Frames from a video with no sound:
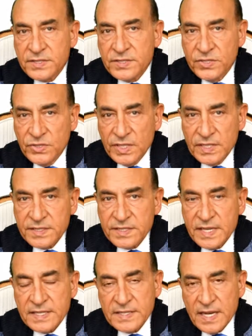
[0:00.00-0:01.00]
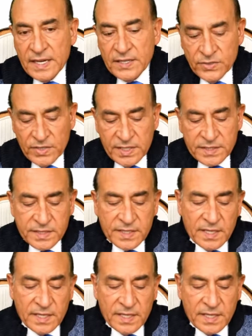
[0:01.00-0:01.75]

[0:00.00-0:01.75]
units, SI units.